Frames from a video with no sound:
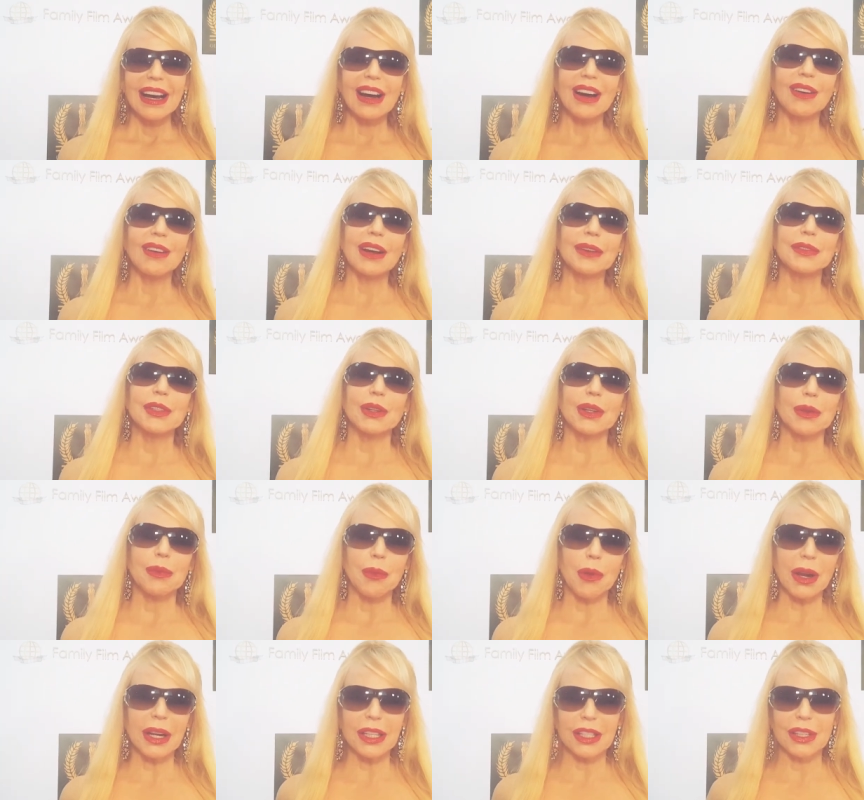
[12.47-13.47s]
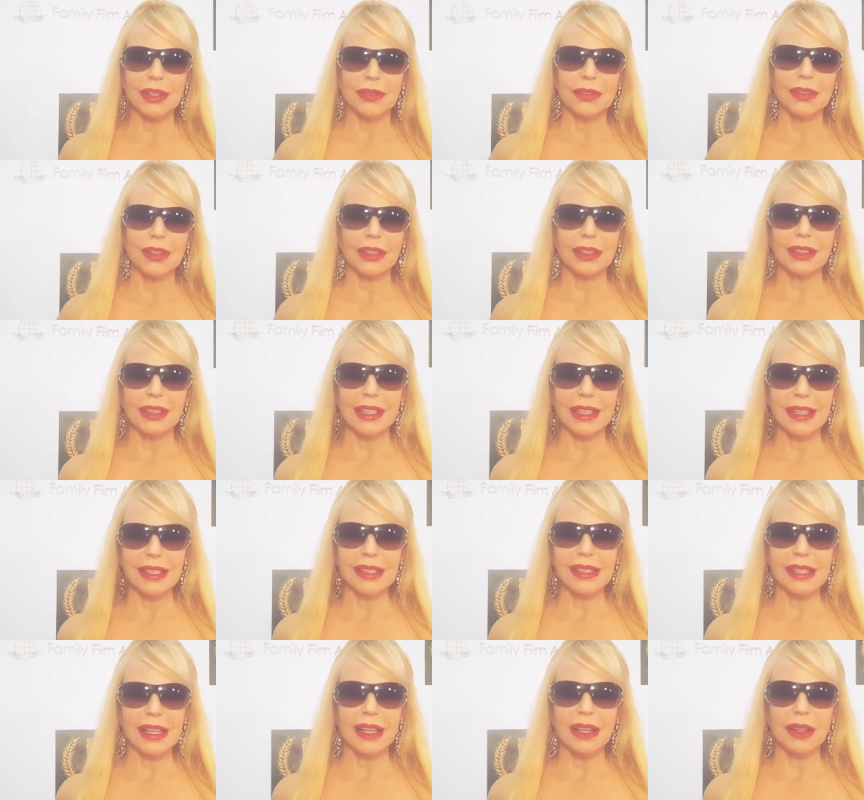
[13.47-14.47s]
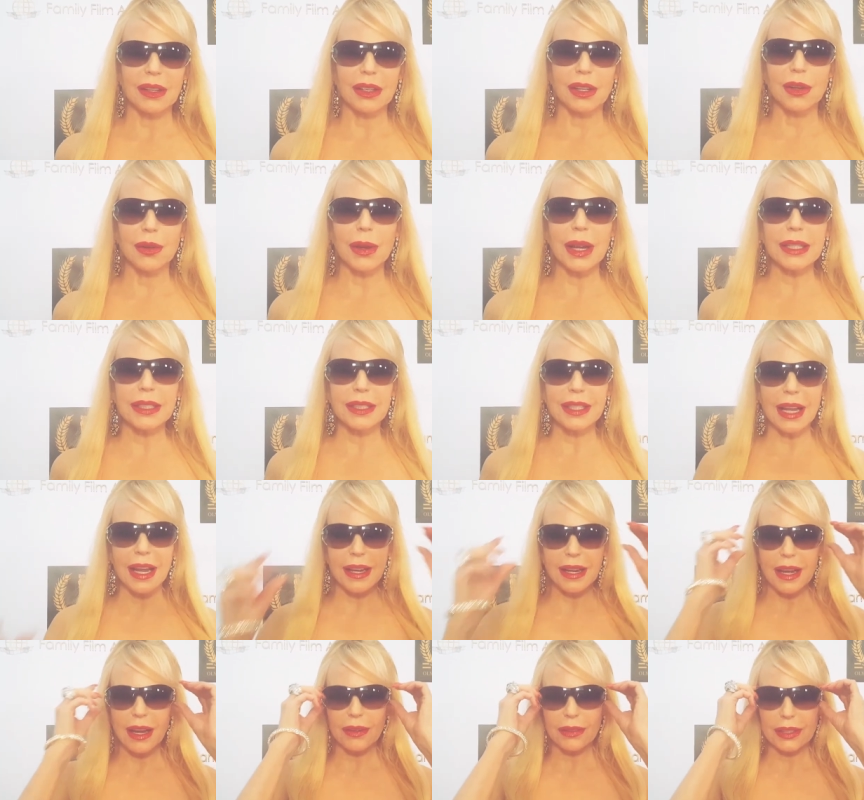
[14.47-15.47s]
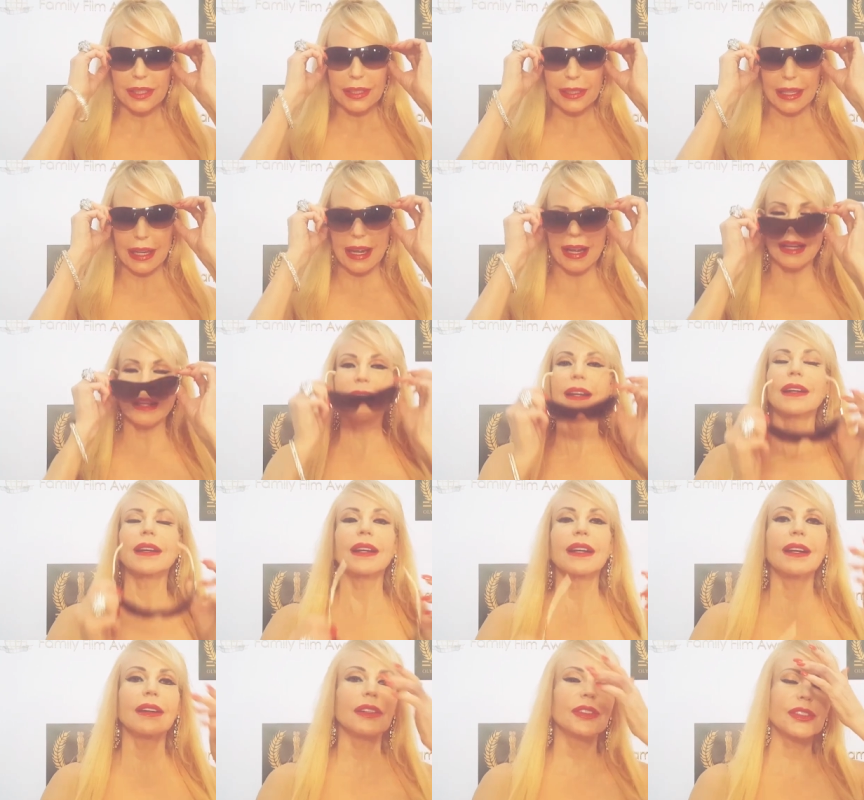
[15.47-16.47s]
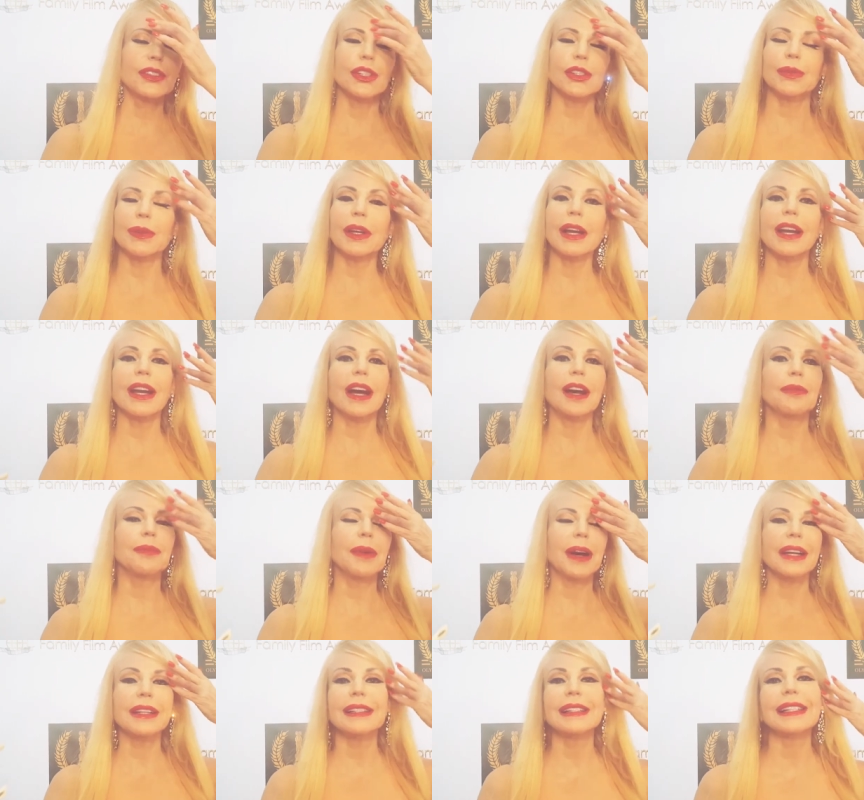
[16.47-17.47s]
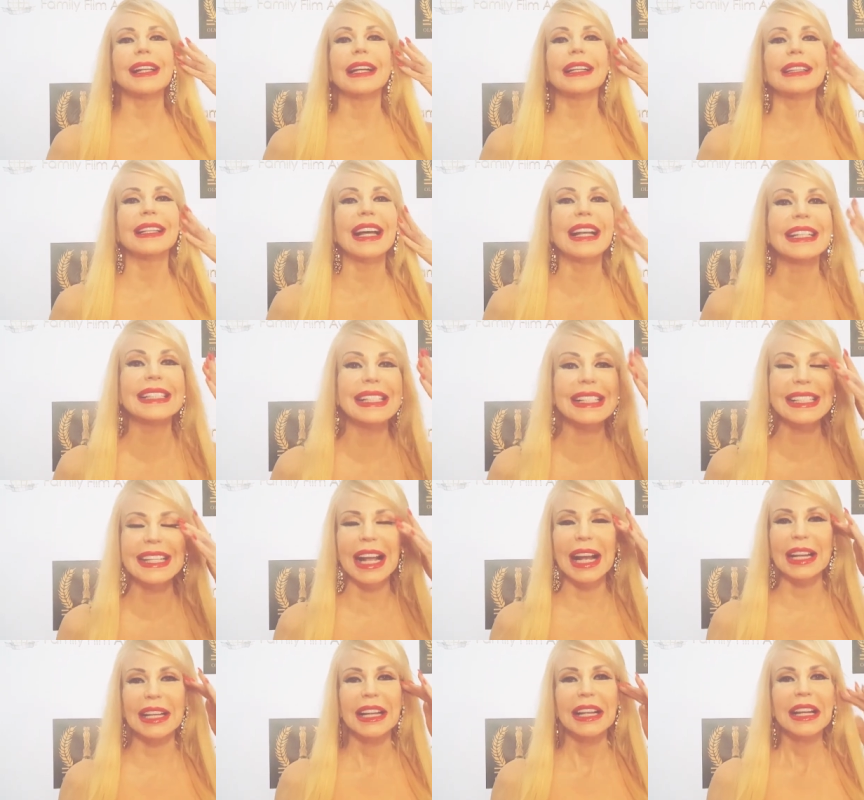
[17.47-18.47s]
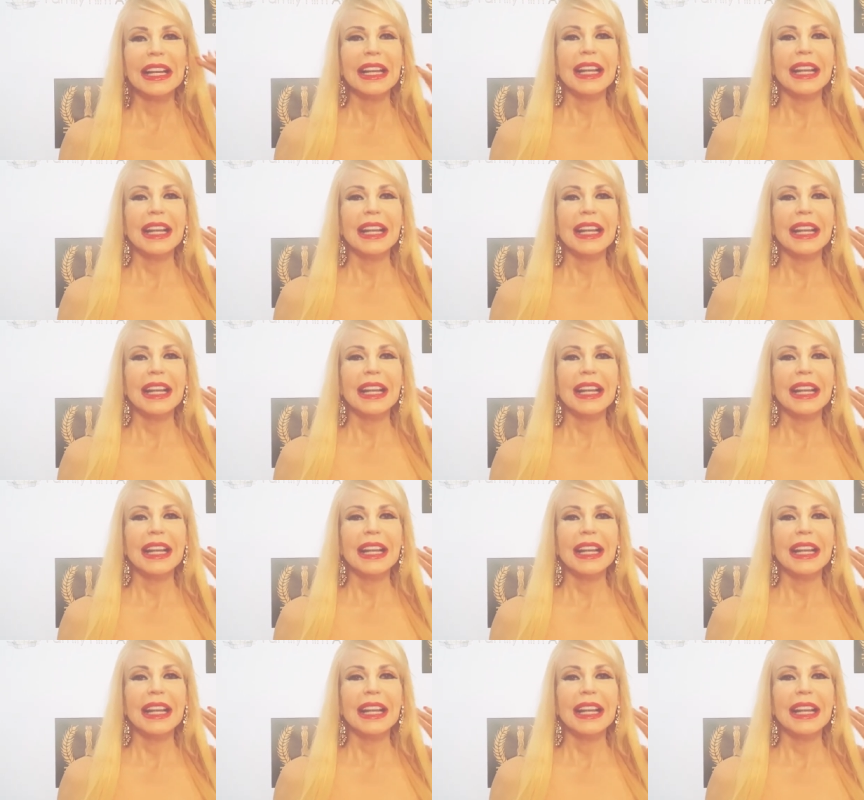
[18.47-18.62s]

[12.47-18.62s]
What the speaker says: Oh, I'm doing wonderful. It's a great day out today. Excuse me, I have my sunglasses on.